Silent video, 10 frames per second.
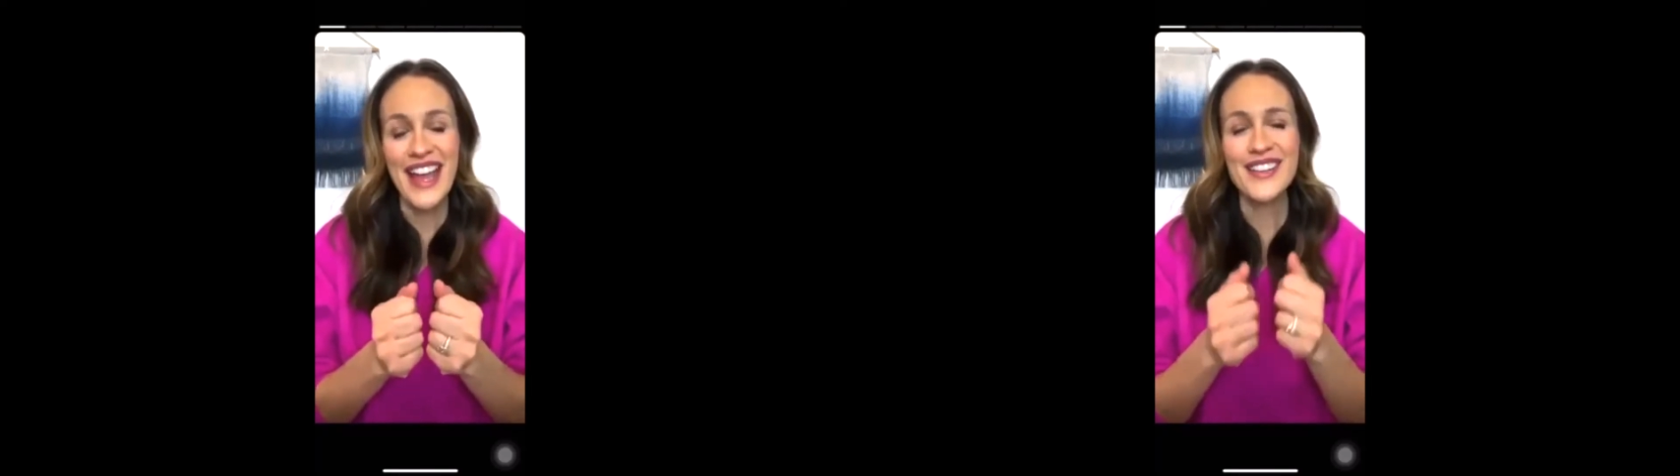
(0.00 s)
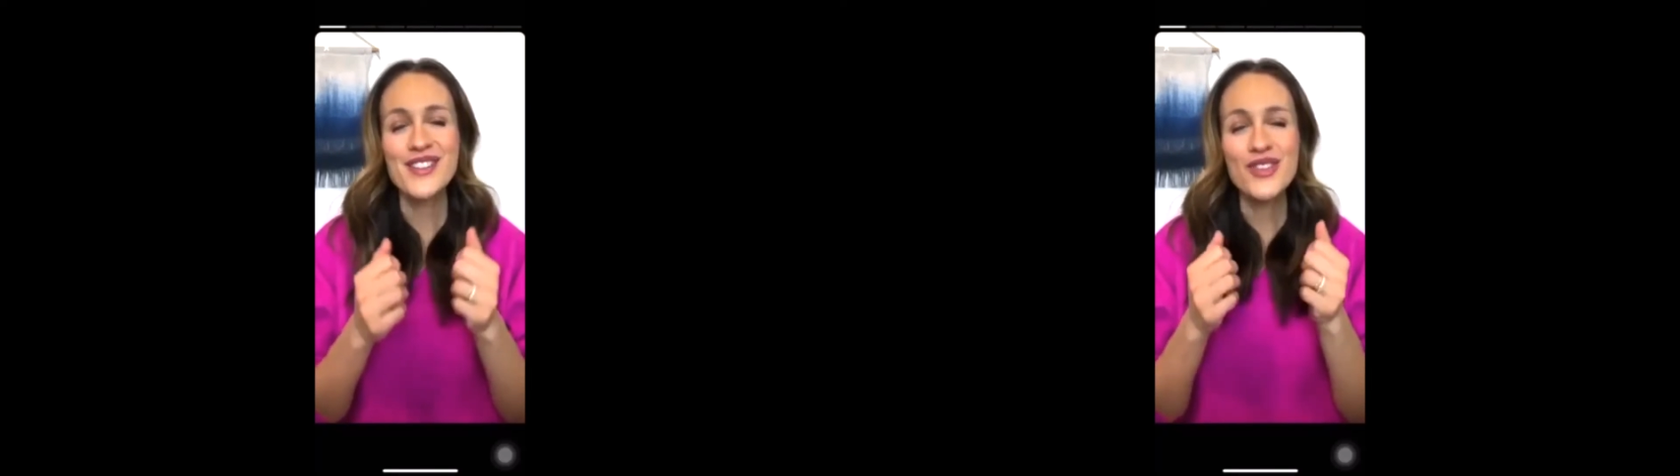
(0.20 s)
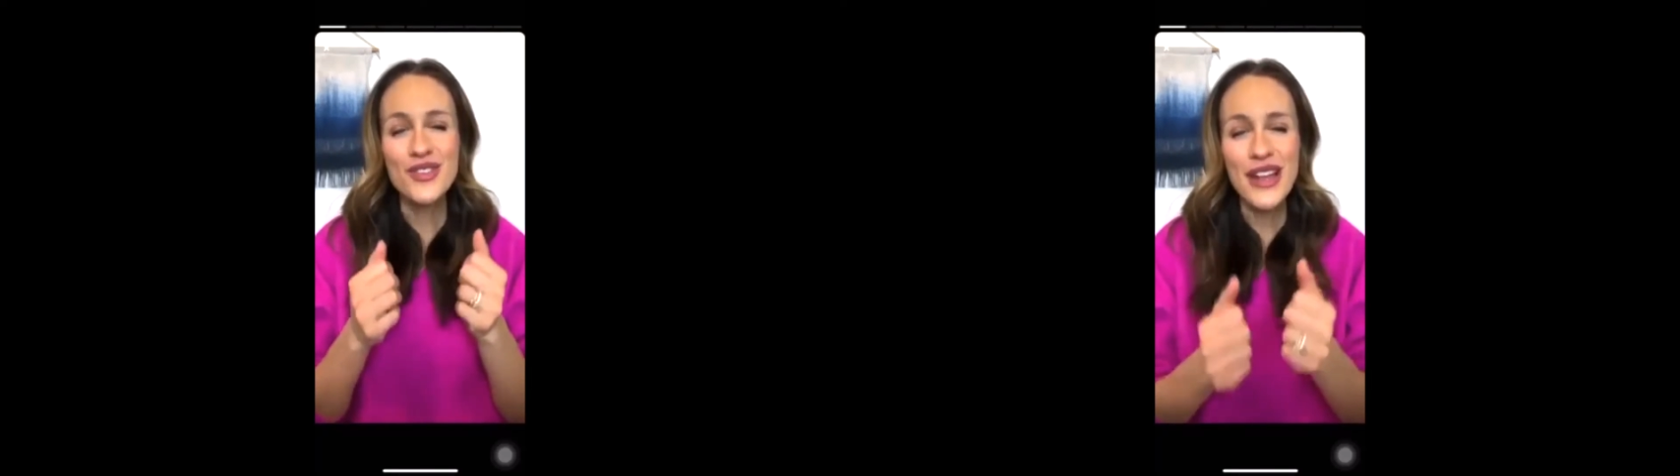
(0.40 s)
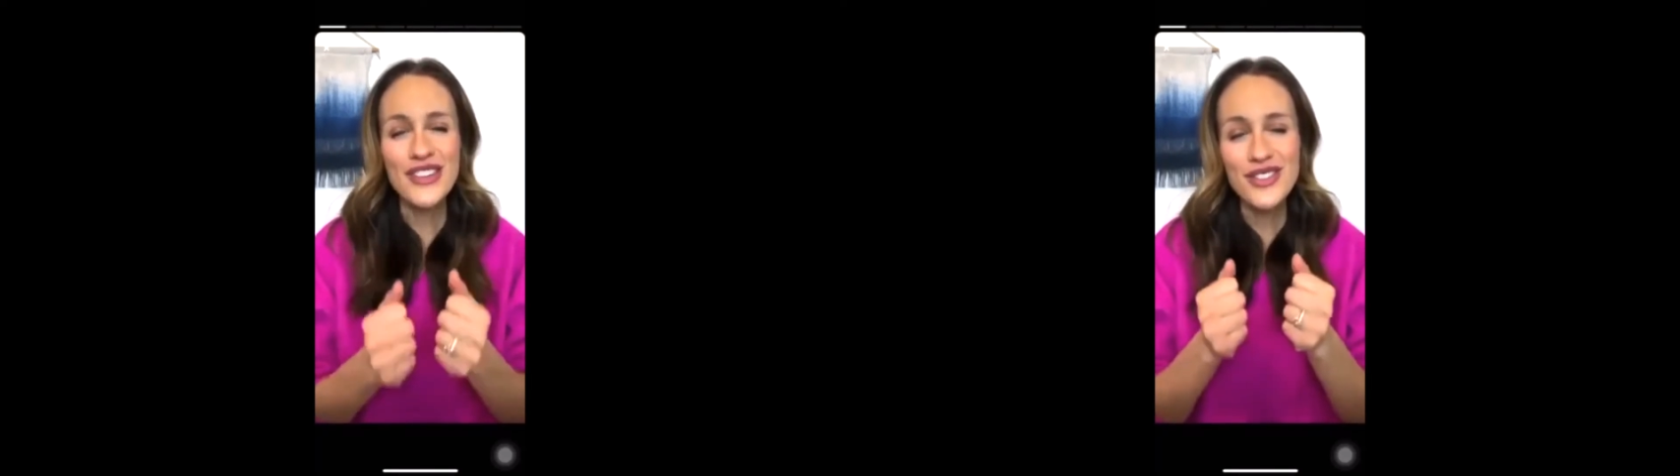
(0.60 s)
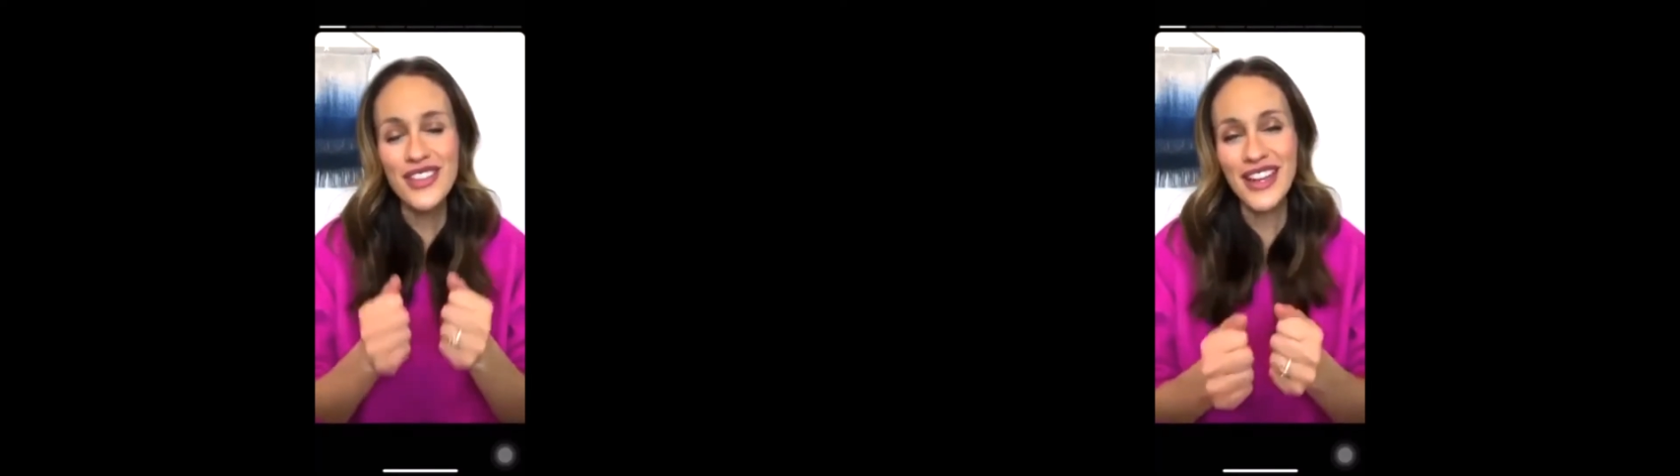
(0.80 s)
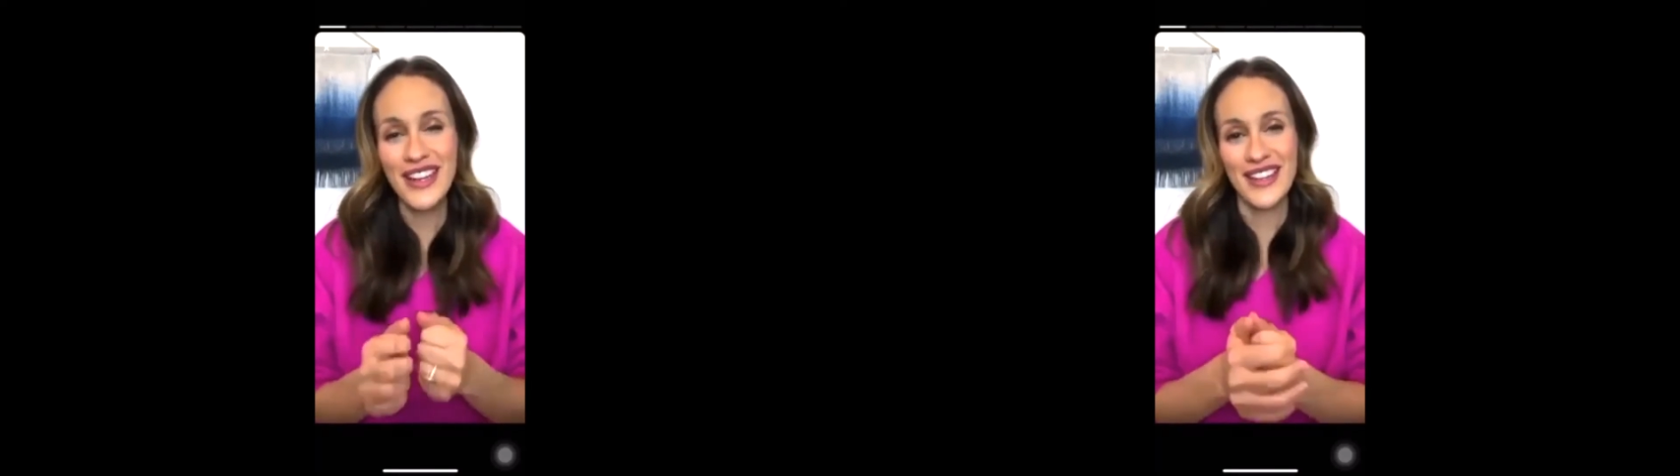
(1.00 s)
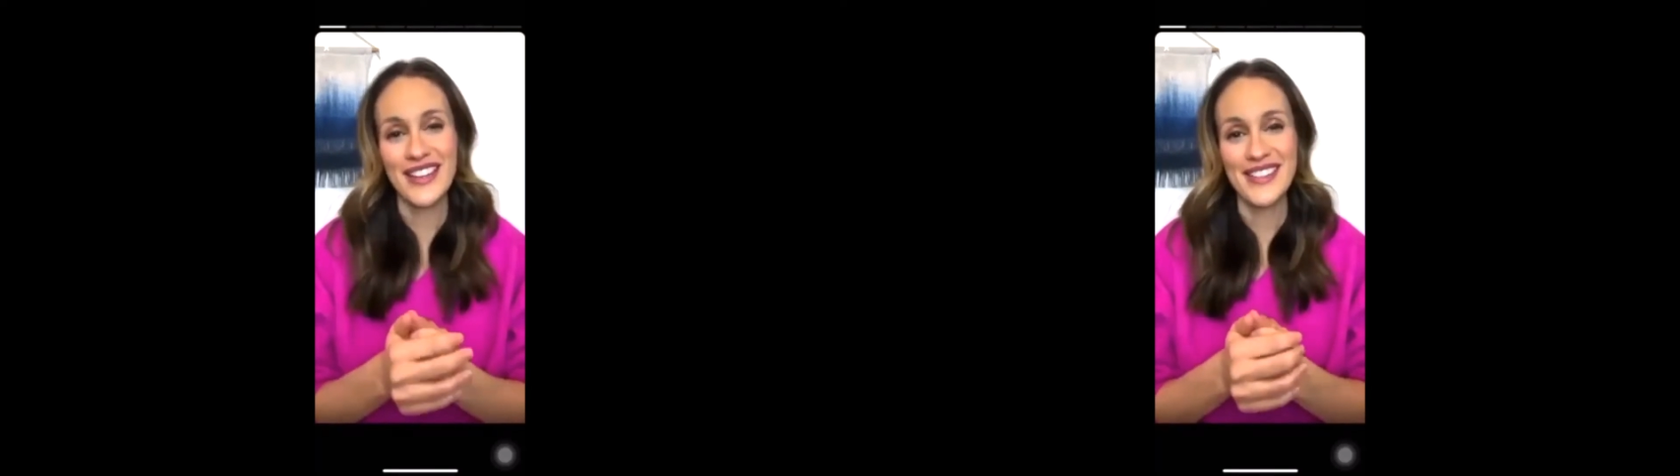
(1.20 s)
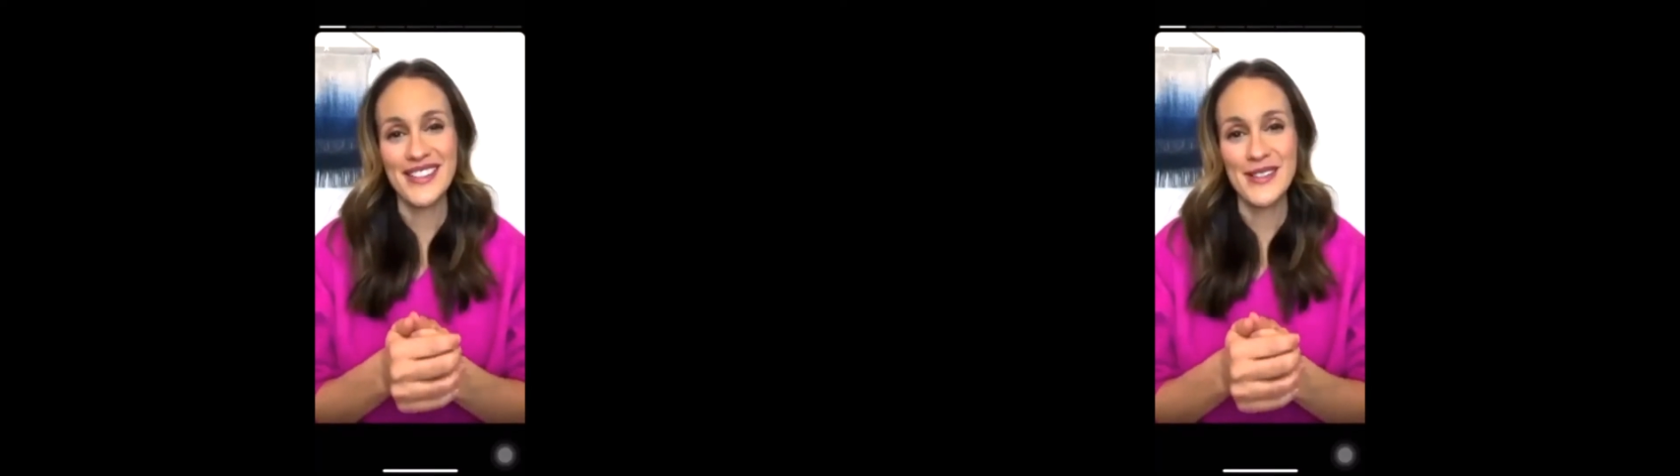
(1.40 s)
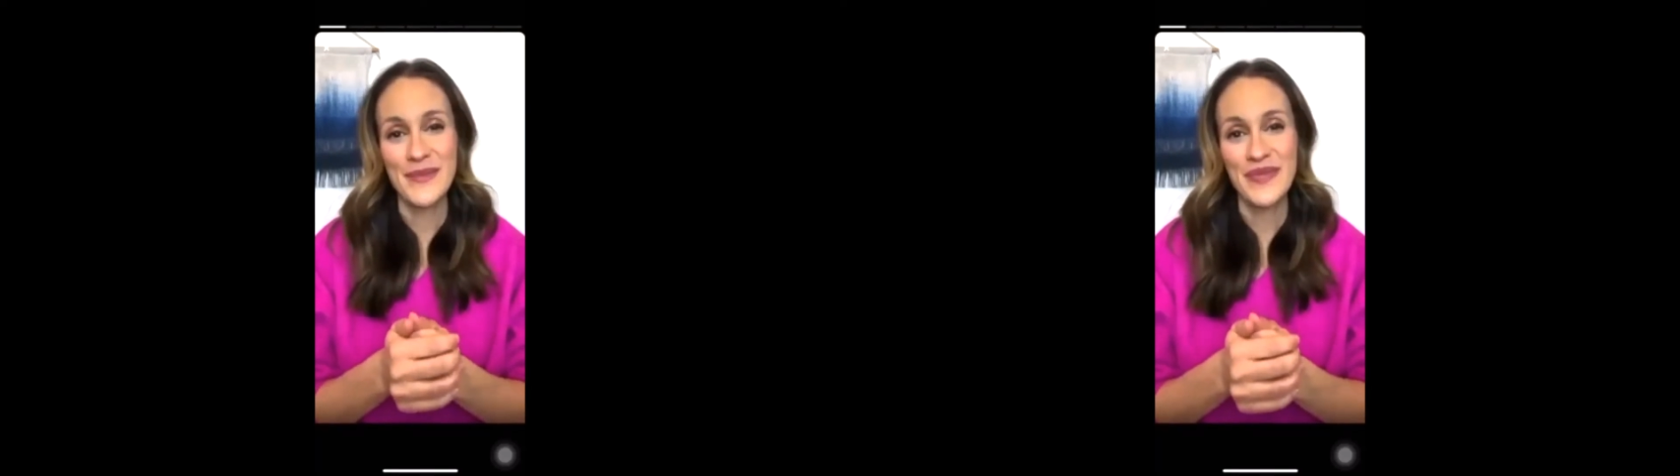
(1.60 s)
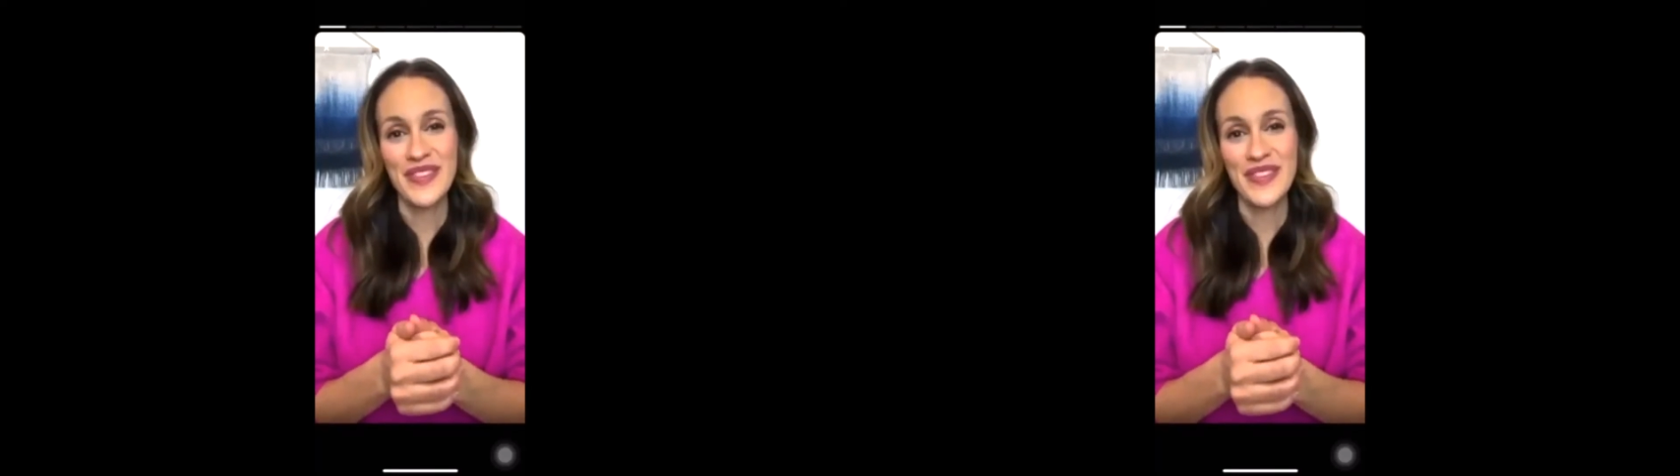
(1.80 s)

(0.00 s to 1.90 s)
as the treasure that it is,